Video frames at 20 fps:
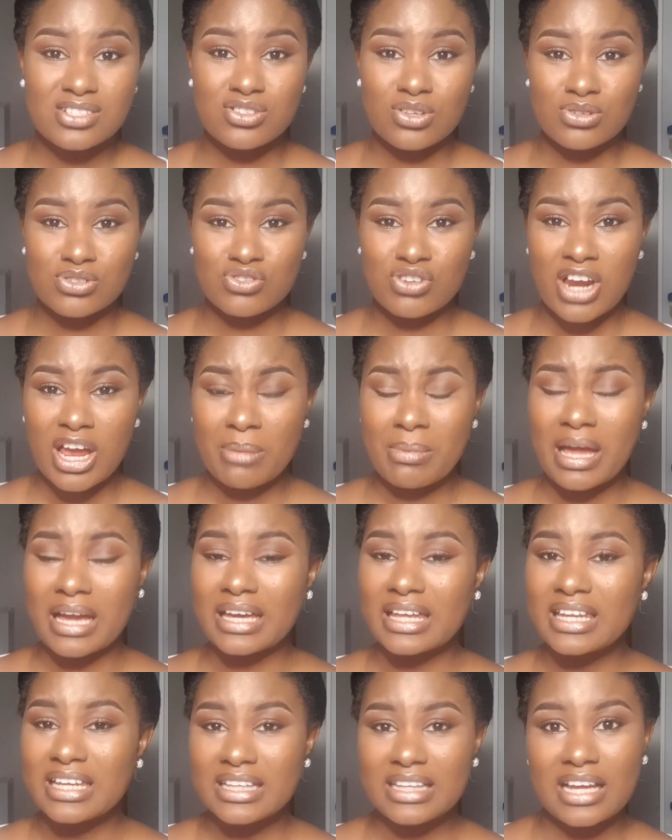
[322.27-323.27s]
subscribe
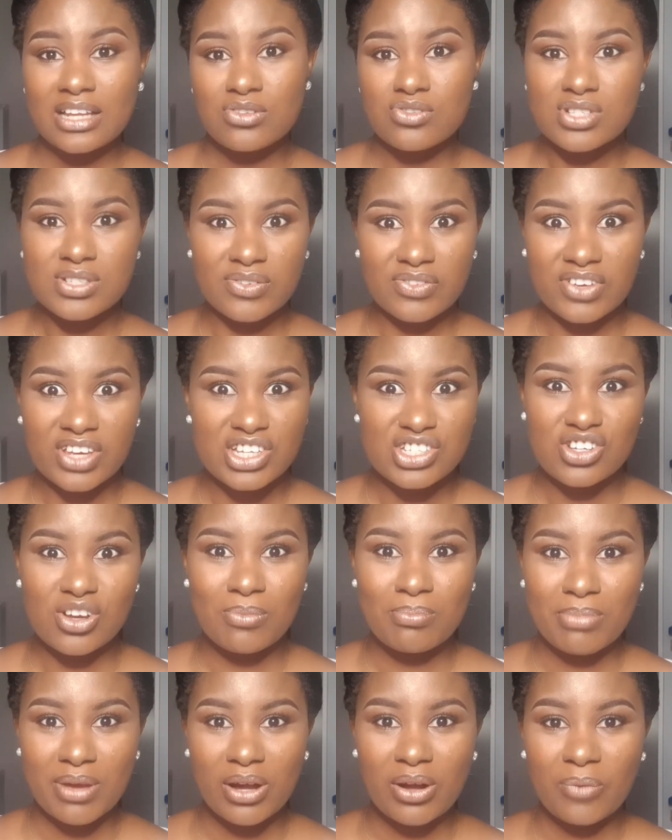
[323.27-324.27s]
and click that
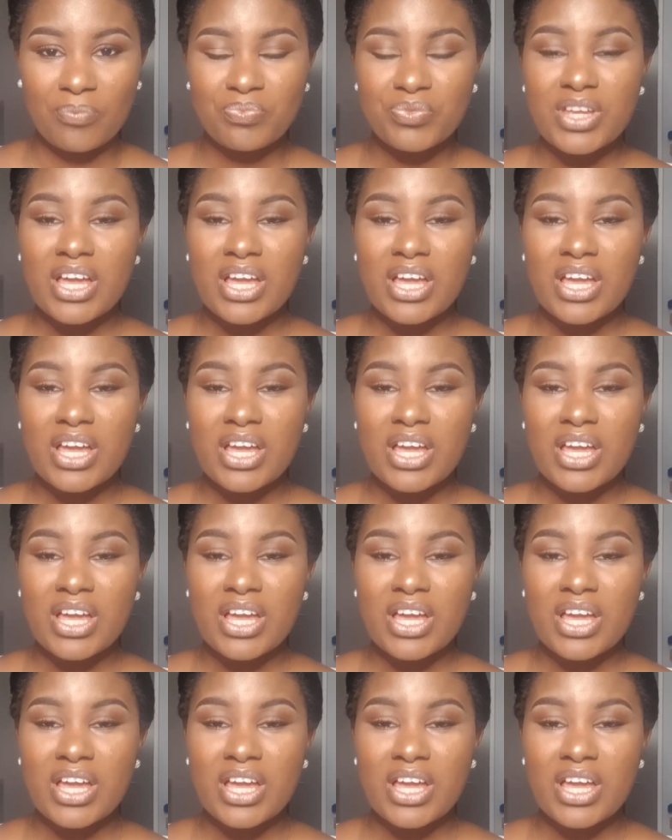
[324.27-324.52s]
notification bell.